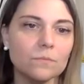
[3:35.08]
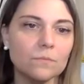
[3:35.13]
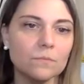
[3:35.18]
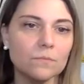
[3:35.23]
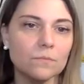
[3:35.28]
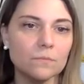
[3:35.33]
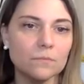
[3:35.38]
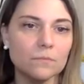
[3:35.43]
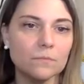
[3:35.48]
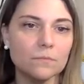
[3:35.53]

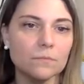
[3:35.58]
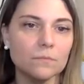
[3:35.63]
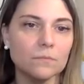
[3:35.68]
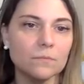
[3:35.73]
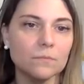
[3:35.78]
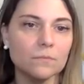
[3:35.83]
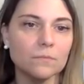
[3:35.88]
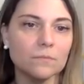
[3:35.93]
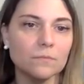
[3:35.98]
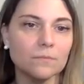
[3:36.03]

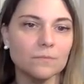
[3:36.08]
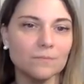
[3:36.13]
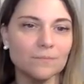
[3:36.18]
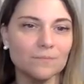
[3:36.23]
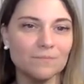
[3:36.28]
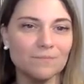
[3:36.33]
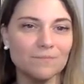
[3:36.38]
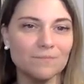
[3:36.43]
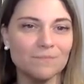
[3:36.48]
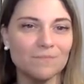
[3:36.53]

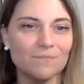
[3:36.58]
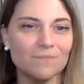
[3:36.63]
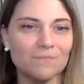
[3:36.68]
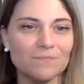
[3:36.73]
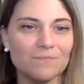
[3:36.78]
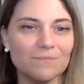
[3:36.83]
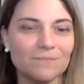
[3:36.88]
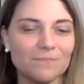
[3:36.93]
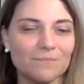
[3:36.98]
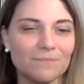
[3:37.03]

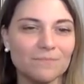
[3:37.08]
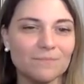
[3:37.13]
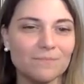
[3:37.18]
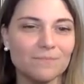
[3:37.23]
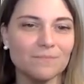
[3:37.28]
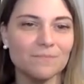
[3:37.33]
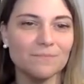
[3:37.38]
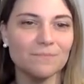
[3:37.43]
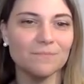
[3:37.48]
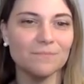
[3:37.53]

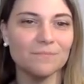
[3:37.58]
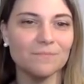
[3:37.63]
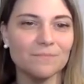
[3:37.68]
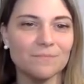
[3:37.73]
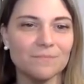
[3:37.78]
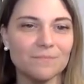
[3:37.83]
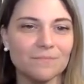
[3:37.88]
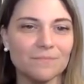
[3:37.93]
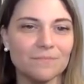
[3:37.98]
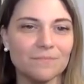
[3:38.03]

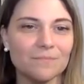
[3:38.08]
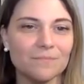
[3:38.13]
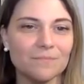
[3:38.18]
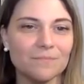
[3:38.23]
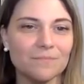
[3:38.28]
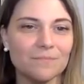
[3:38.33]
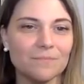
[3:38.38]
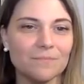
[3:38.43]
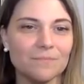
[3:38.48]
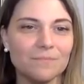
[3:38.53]

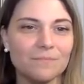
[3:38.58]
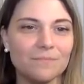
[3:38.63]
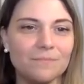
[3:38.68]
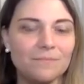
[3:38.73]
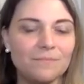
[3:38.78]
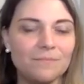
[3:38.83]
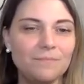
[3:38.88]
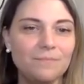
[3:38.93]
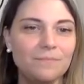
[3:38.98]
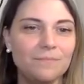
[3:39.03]

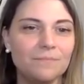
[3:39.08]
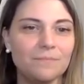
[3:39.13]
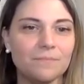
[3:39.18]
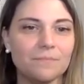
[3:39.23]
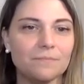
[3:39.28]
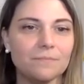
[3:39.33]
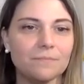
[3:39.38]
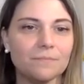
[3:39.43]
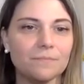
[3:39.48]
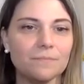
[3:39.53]

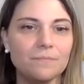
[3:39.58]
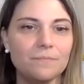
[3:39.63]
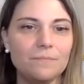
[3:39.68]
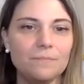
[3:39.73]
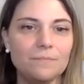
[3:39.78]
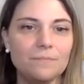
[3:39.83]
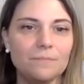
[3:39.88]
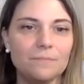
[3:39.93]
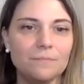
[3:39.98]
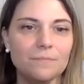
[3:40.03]

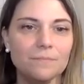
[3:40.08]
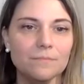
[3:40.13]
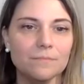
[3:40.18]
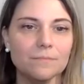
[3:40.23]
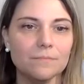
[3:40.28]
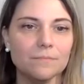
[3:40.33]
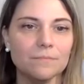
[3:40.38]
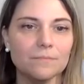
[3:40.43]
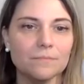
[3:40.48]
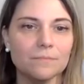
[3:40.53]

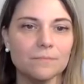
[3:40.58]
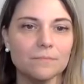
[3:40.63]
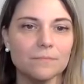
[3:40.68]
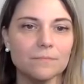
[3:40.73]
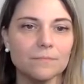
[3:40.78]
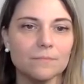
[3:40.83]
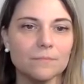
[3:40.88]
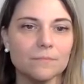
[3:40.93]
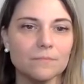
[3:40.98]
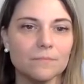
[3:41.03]

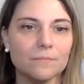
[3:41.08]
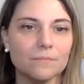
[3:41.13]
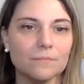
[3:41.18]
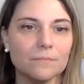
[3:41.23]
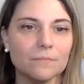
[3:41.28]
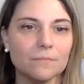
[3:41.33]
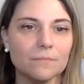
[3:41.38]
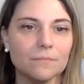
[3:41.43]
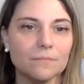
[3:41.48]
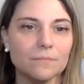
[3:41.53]

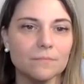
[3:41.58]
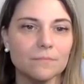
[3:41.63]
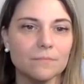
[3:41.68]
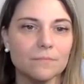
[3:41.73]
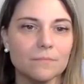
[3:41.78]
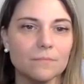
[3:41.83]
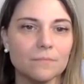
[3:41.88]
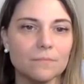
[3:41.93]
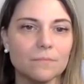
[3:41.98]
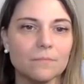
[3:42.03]

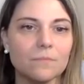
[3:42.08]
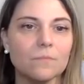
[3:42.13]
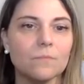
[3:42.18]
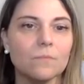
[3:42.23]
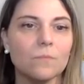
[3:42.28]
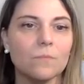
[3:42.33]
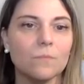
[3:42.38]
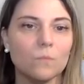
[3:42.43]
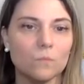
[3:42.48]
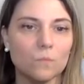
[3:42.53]

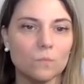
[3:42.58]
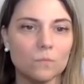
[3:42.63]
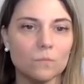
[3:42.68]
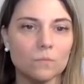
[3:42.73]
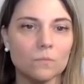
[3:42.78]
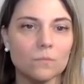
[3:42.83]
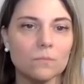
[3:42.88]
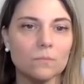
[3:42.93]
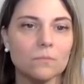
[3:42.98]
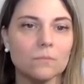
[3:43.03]
(not speaking)